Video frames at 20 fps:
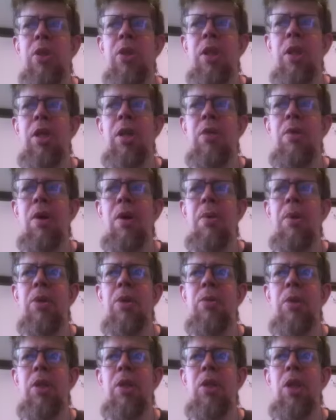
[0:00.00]
Thank you very much
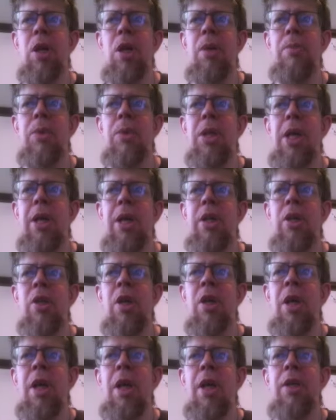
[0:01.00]
for your time, Daniel,
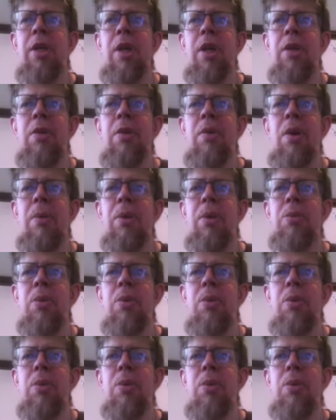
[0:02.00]
and thank you very much for